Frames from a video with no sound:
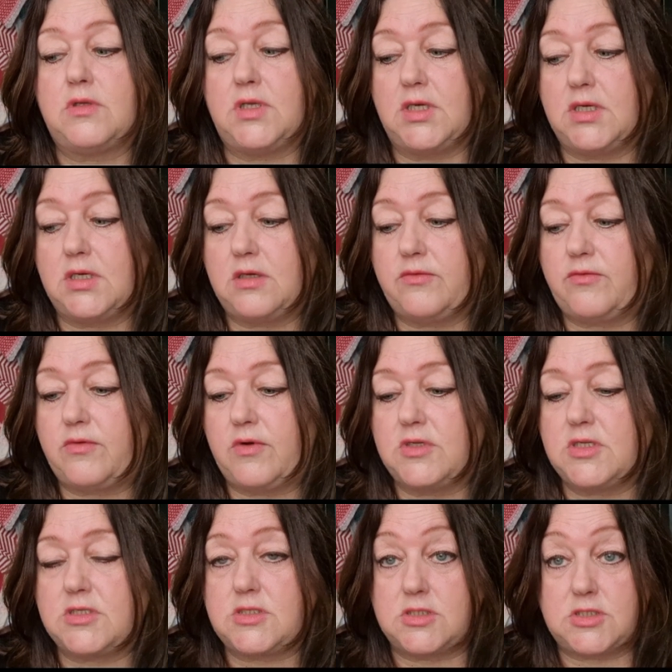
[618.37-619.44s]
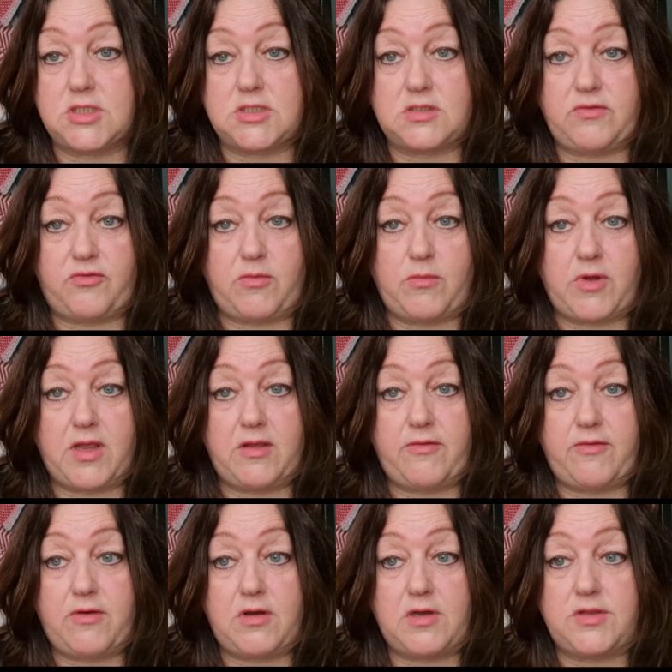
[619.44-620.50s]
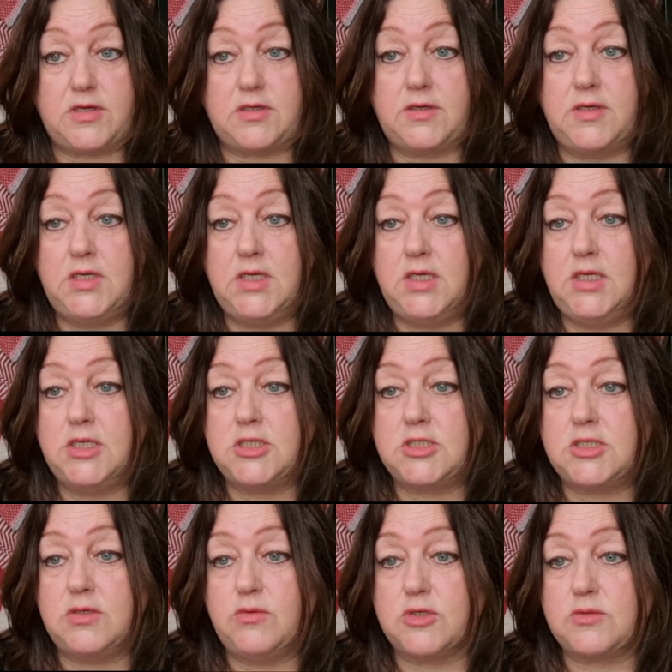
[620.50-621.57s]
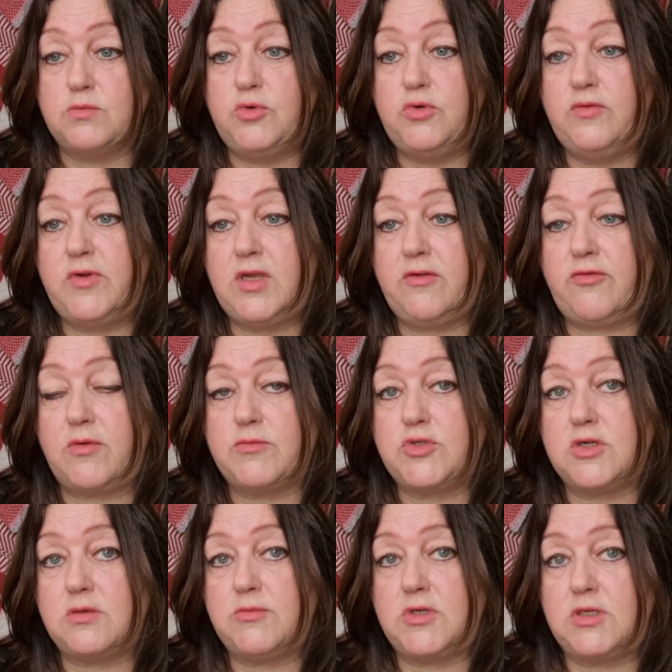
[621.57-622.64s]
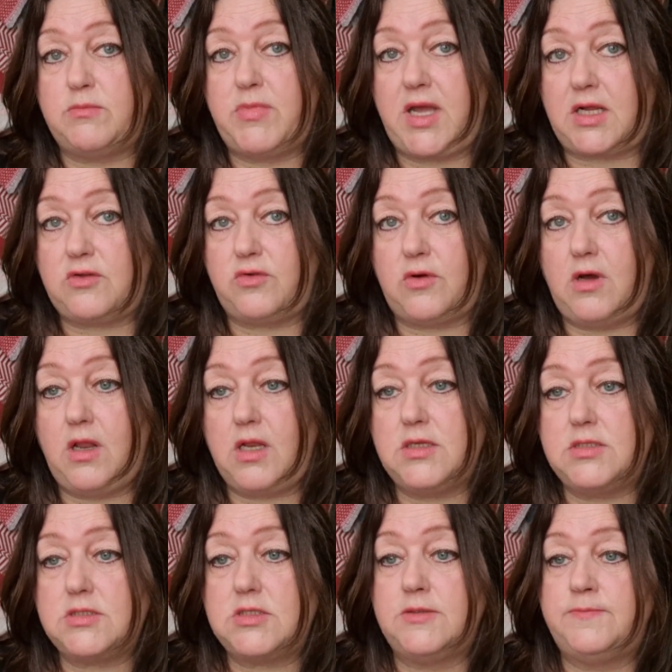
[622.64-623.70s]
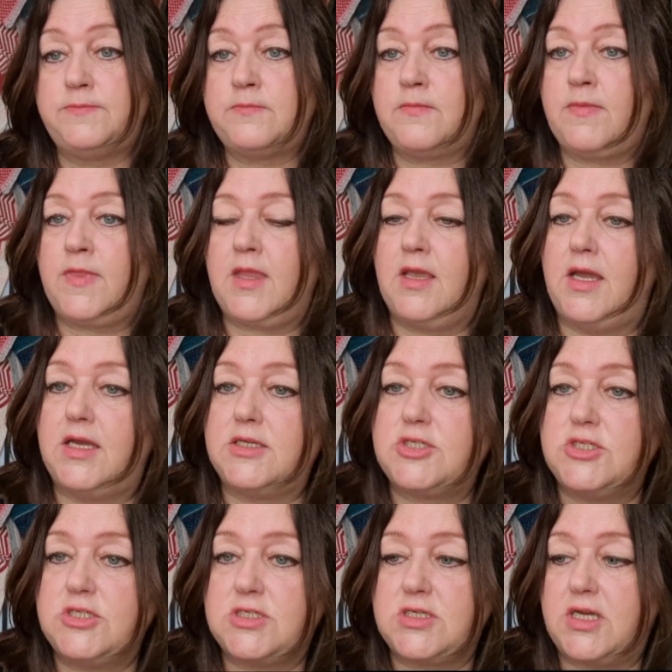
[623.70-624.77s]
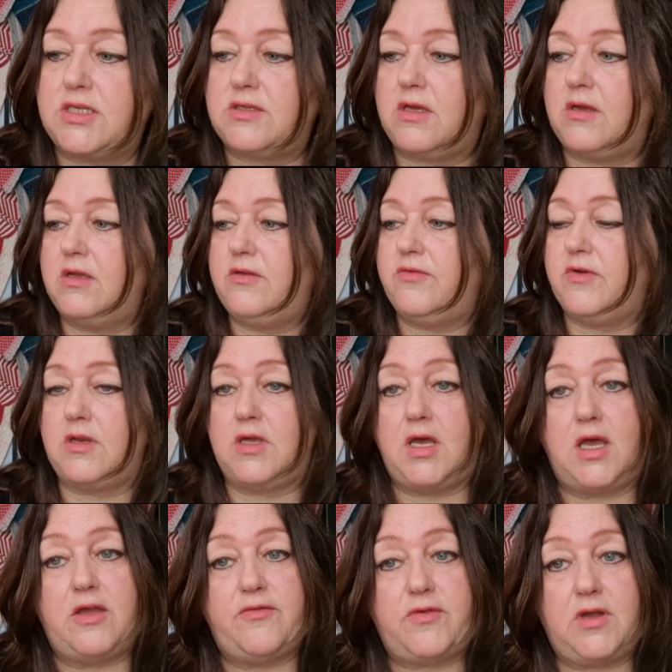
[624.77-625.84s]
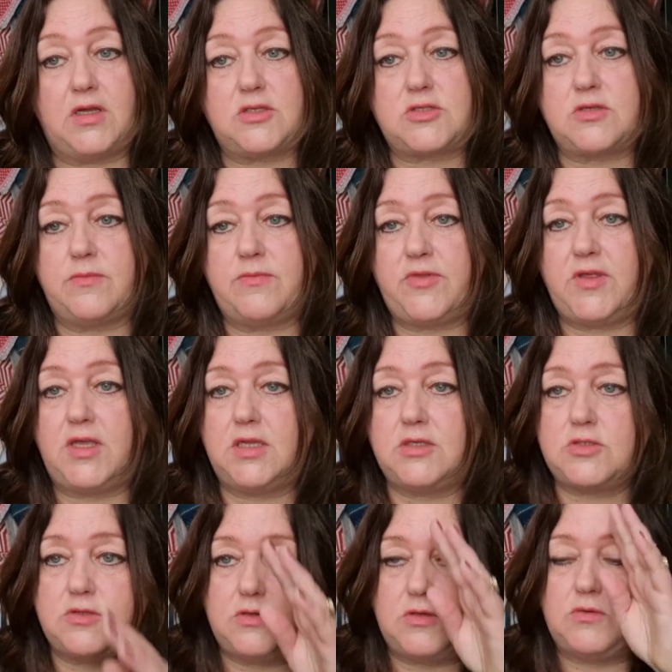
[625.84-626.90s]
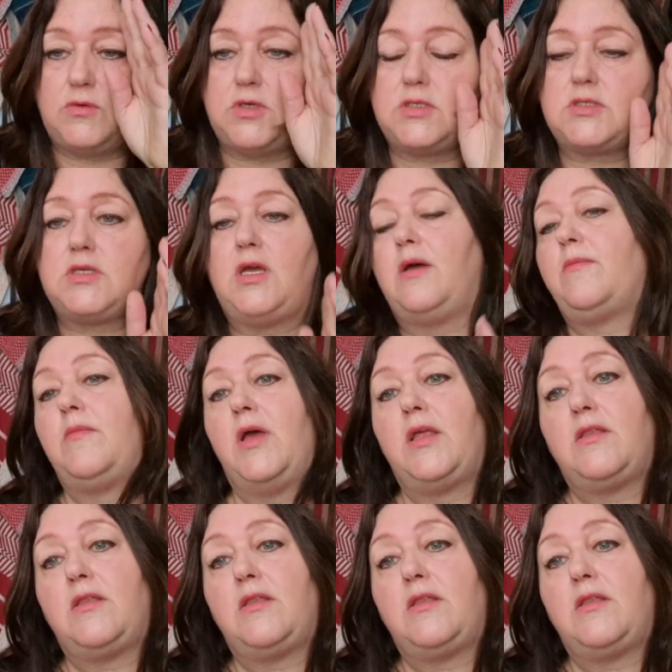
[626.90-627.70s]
Yeah, for it is a sister from my father. She was moving from Germany back to Holland, and she said, Ivonne, I've got some things, do you want them?